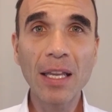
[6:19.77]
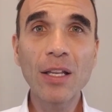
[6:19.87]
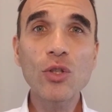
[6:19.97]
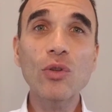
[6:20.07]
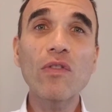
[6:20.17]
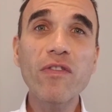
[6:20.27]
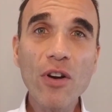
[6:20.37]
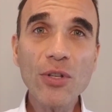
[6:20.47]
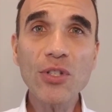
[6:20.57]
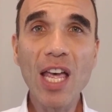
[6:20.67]
So the
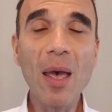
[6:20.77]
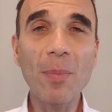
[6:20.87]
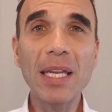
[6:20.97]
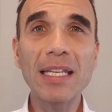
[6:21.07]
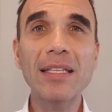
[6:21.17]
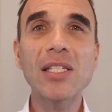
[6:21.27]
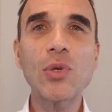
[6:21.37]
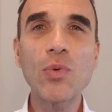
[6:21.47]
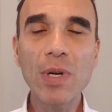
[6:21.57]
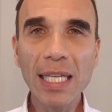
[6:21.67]
first step is
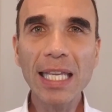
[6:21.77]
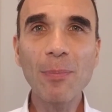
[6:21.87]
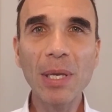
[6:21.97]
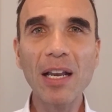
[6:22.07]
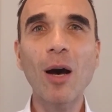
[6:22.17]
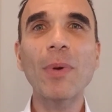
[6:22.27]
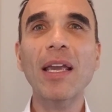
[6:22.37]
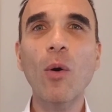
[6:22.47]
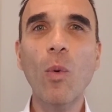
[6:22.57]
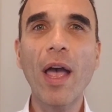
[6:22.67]
really becoming
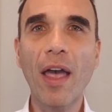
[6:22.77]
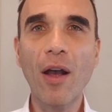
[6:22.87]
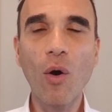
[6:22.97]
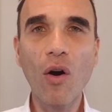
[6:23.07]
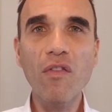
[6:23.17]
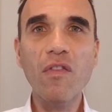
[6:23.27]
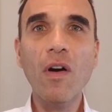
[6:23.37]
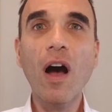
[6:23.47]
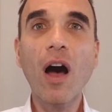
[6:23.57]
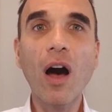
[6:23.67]
aware of,
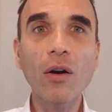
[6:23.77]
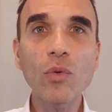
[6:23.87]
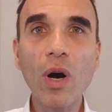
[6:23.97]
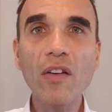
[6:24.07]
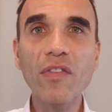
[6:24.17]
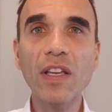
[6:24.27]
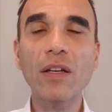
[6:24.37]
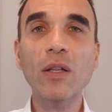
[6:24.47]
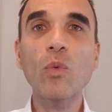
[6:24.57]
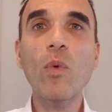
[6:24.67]
how do I
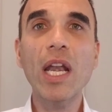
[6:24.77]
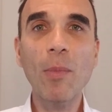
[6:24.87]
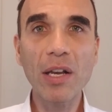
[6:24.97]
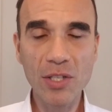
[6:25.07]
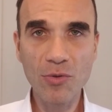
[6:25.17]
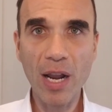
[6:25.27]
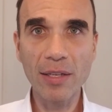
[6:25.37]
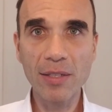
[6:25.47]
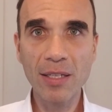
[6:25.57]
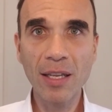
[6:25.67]
feel? When am I
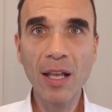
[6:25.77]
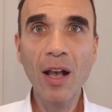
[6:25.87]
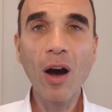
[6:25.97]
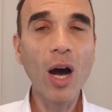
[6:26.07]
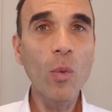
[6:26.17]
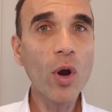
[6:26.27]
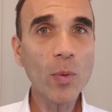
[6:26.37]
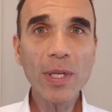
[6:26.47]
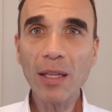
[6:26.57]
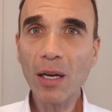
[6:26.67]
stressed? I work
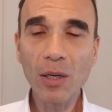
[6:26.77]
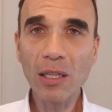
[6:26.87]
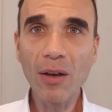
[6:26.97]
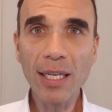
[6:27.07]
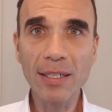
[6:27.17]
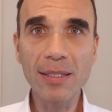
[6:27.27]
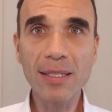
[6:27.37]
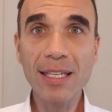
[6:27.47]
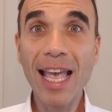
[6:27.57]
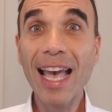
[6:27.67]
with a lot of
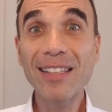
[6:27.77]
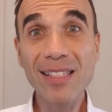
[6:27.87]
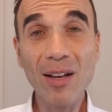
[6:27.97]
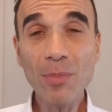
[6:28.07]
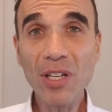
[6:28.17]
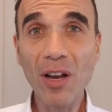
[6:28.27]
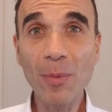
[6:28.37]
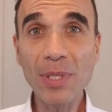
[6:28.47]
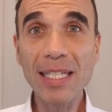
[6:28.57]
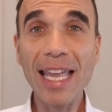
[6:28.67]
clients and
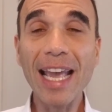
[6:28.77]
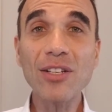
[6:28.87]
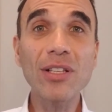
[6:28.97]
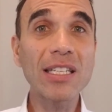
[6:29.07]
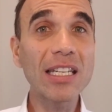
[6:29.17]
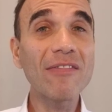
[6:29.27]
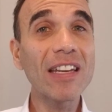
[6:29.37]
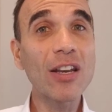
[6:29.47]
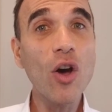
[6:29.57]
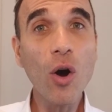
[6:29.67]
sometimes they actually didn't
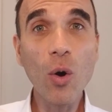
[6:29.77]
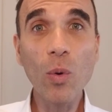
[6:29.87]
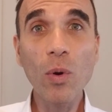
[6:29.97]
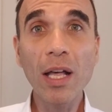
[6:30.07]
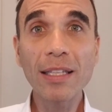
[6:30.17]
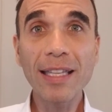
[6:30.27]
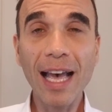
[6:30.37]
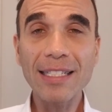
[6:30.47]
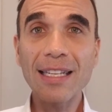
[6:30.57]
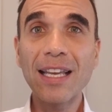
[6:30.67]
even know
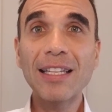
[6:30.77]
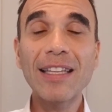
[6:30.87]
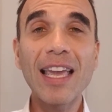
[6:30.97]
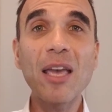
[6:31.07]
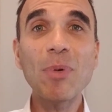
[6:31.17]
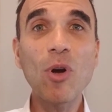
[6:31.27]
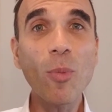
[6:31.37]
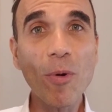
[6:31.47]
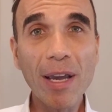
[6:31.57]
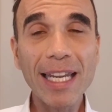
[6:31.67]
that they had been
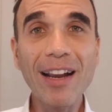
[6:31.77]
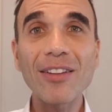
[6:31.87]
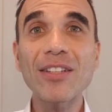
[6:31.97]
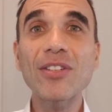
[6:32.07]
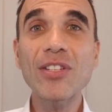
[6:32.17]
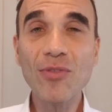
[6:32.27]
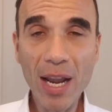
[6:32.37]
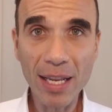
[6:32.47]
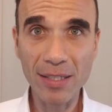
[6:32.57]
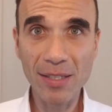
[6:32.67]
operating under
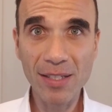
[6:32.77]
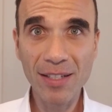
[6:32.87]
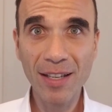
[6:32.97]
stress